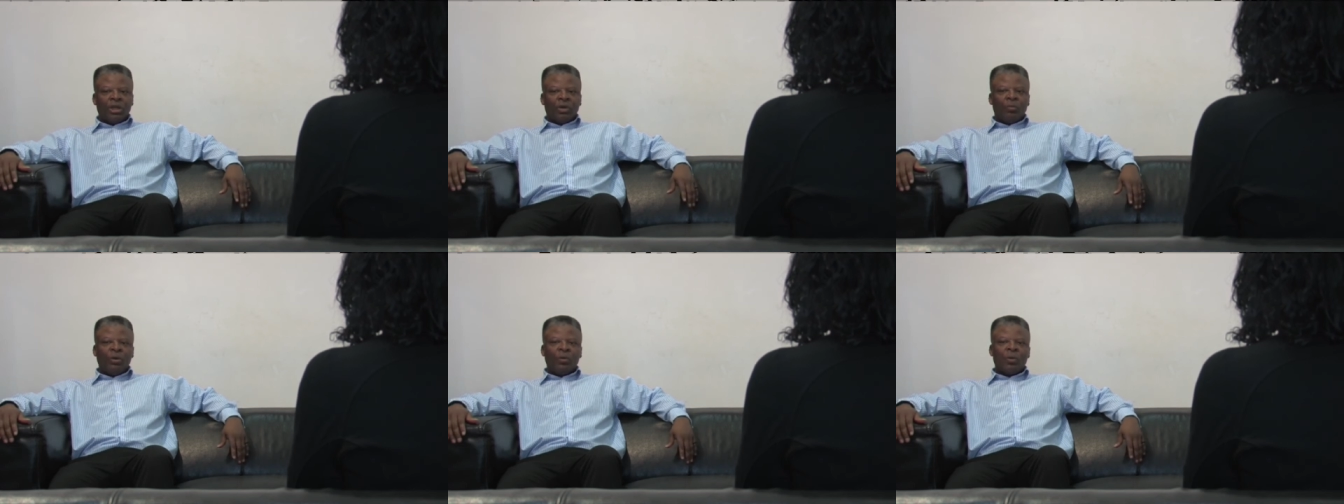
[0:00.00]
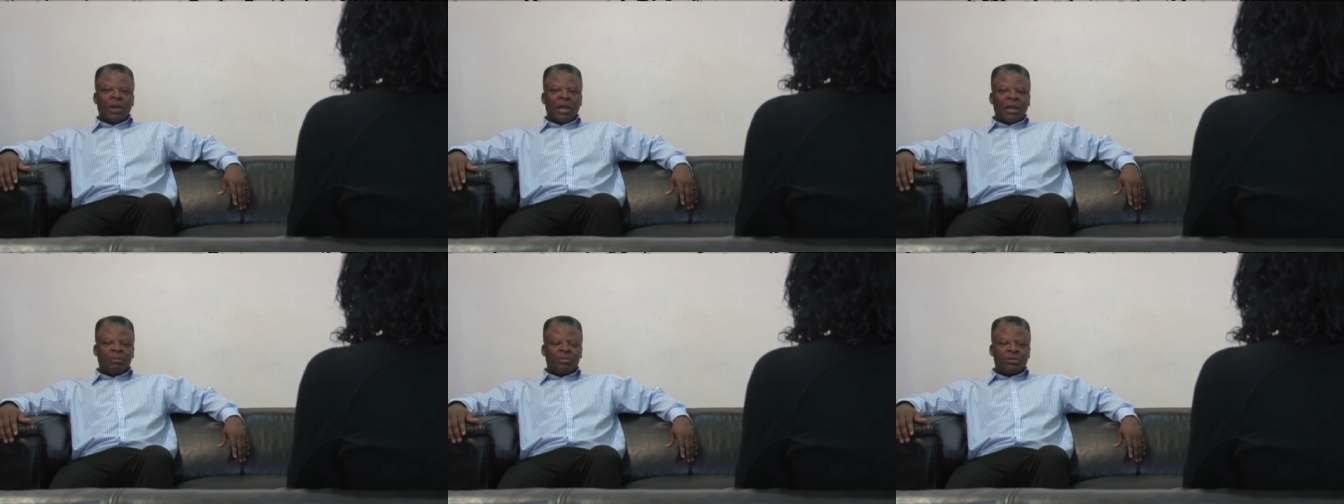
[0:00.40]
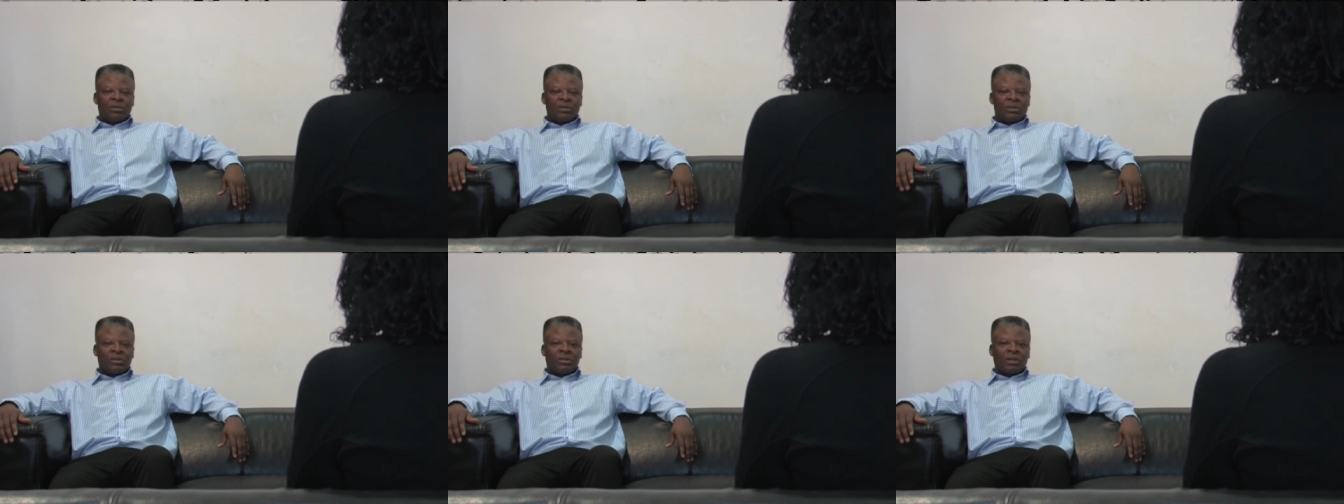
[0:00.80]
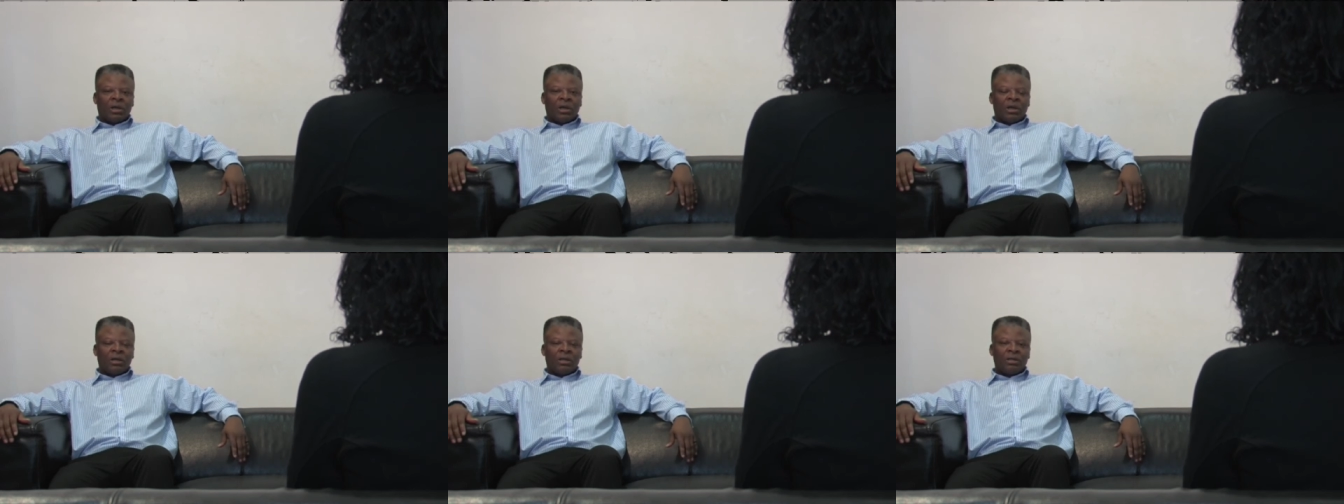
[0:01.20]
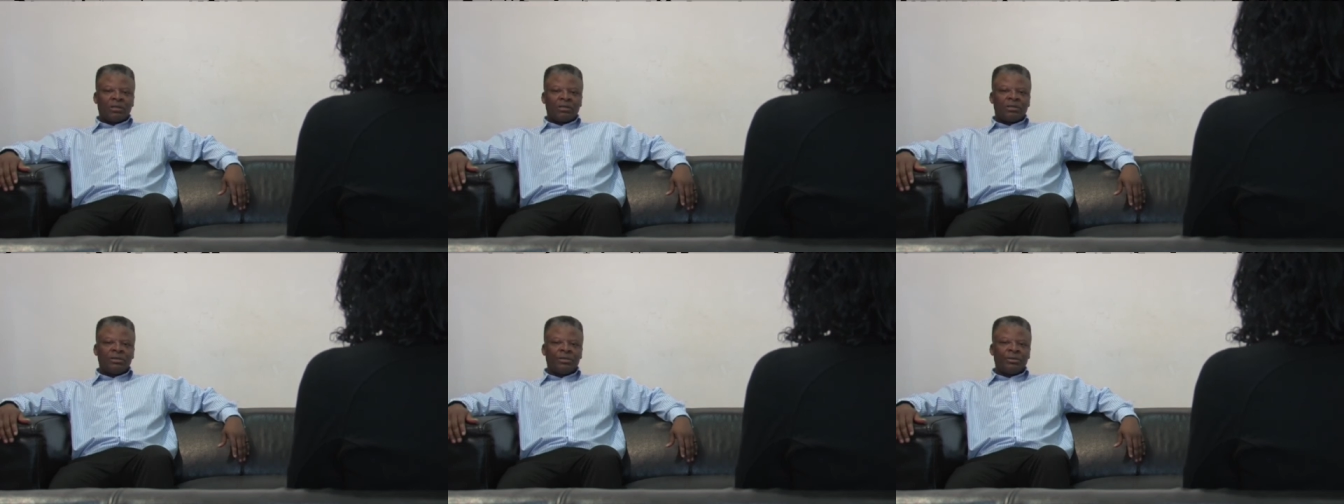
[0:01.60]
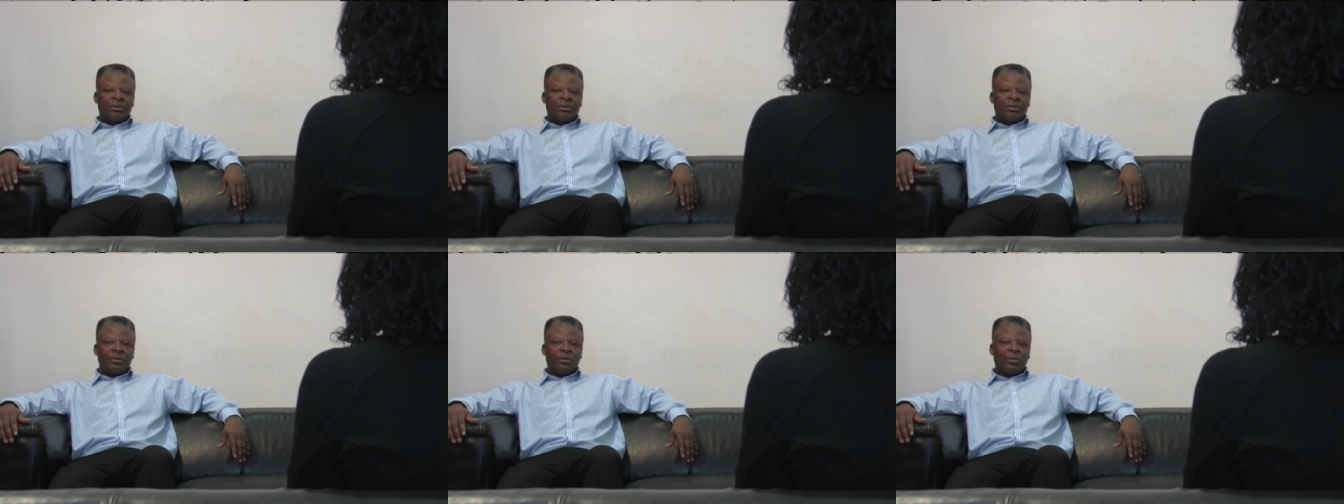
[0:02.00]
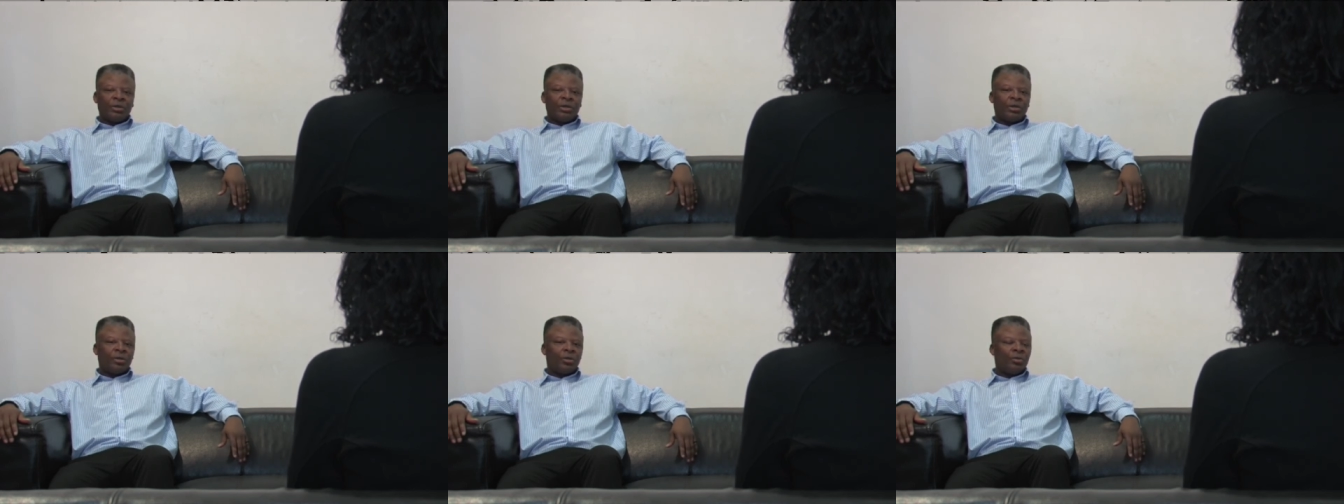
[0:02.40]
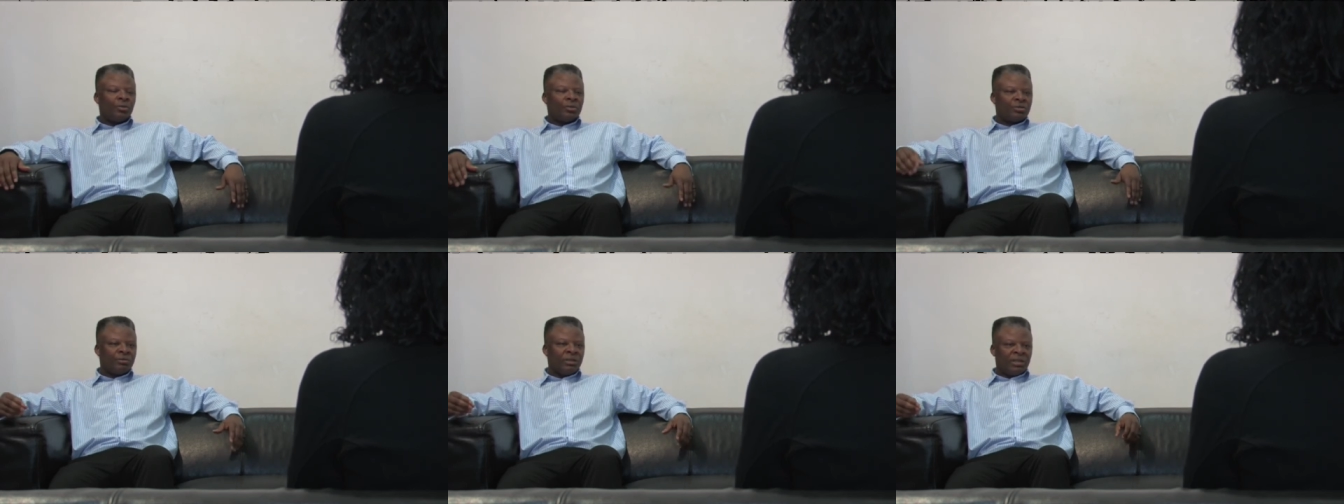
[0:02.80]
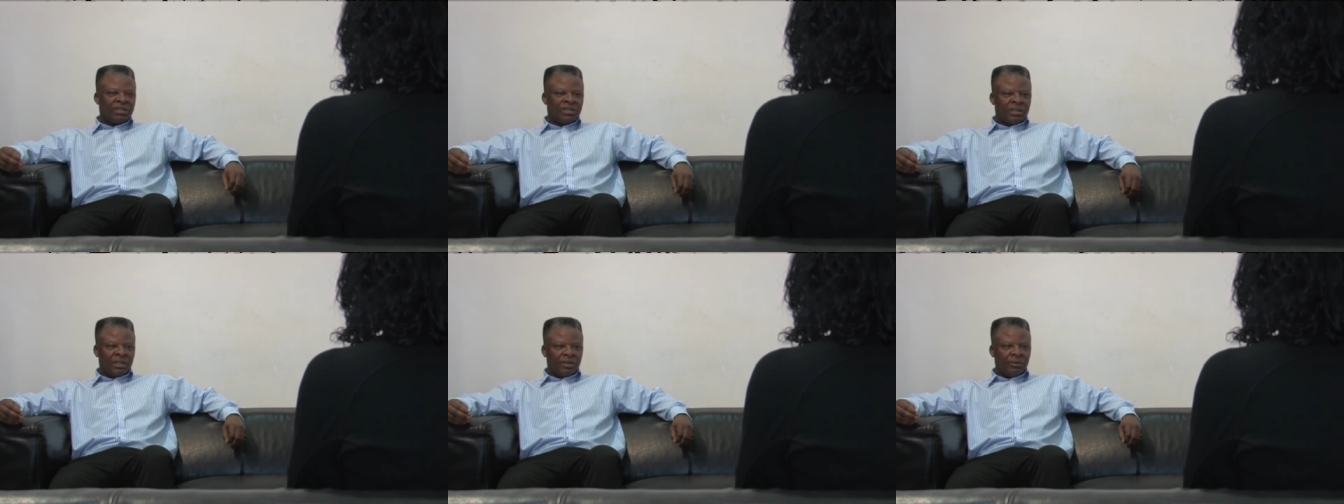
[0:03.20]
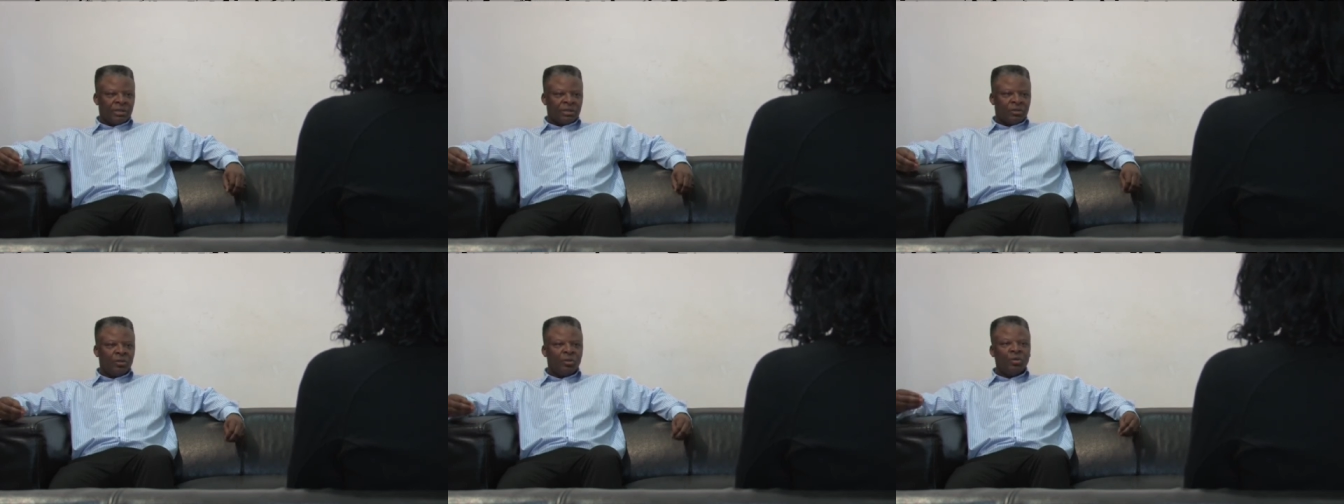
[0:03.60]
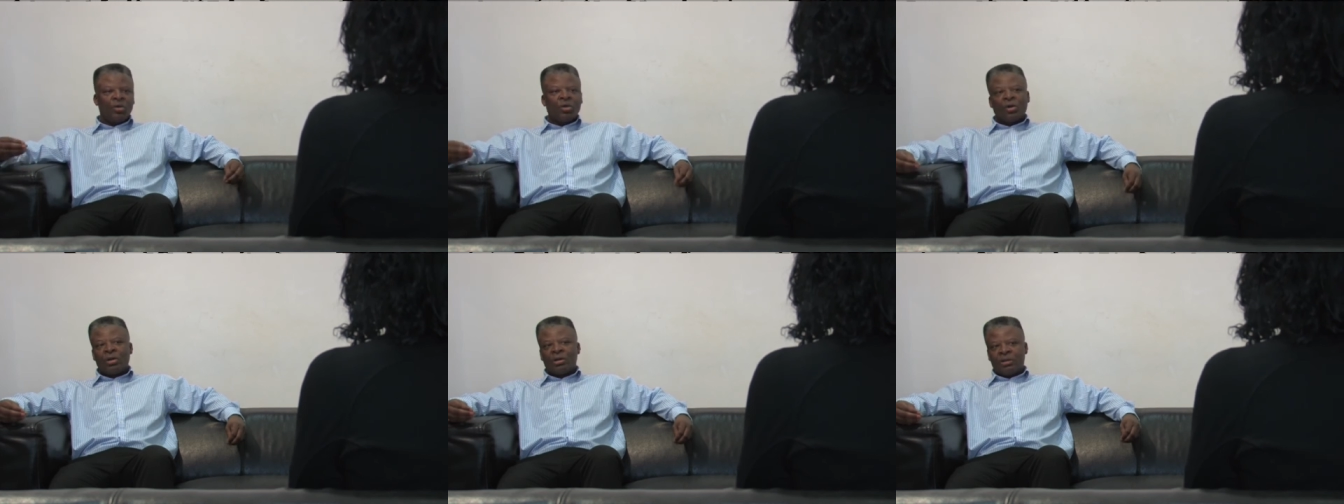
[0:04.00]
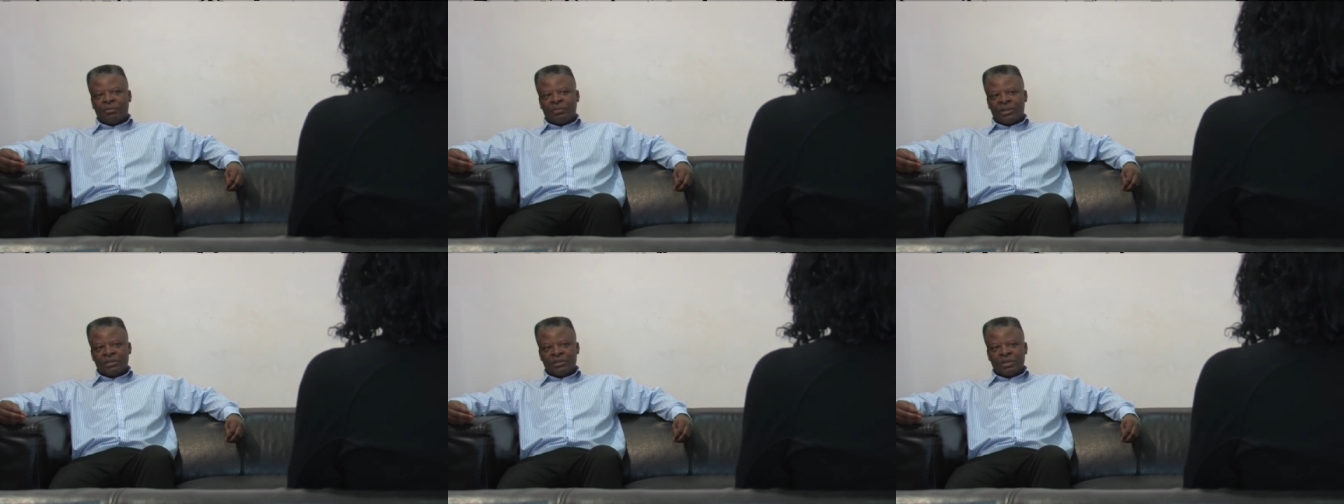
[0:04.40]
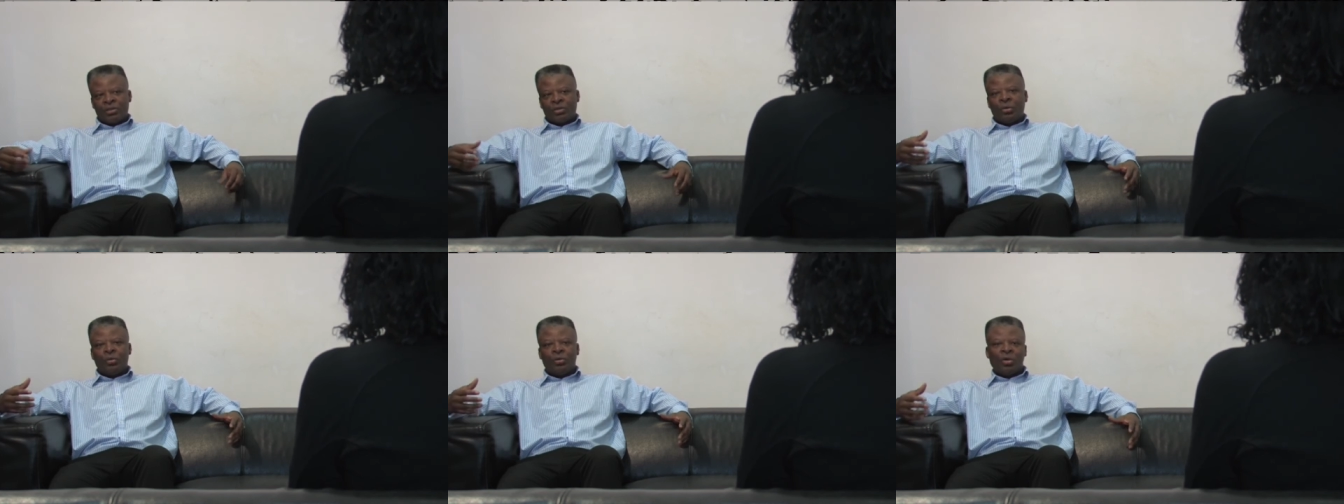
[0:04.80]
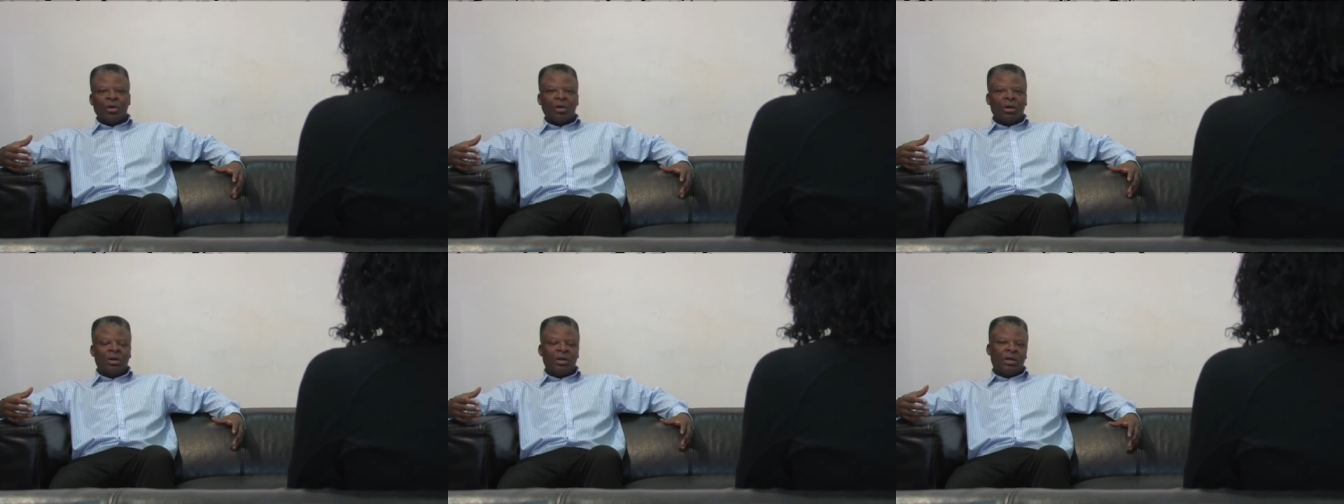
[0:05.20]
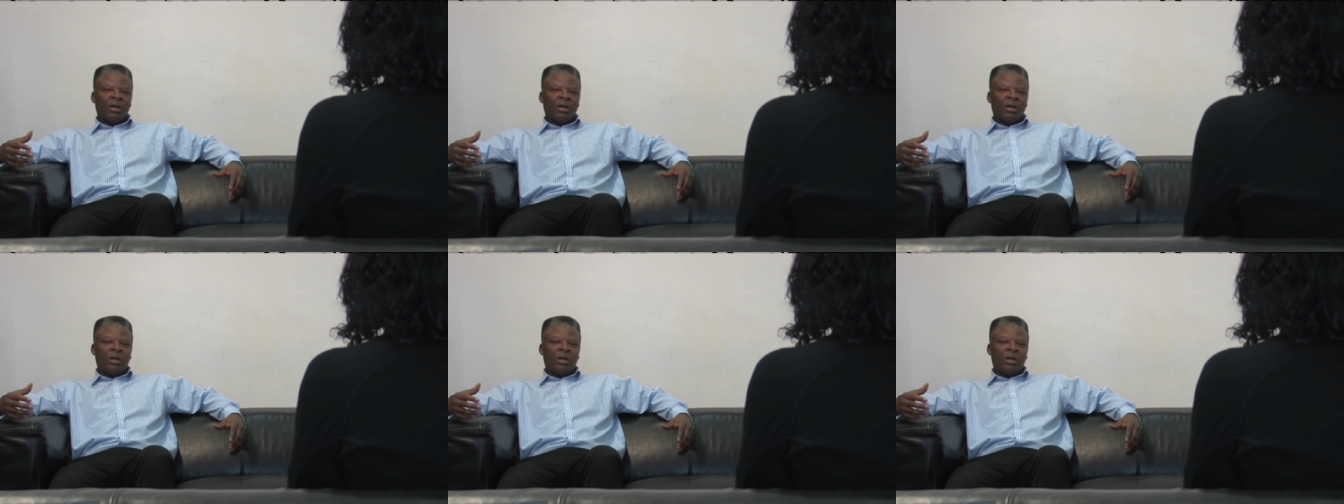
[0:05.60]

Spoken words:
we were able to start to look at who was really serious, who got the message, who got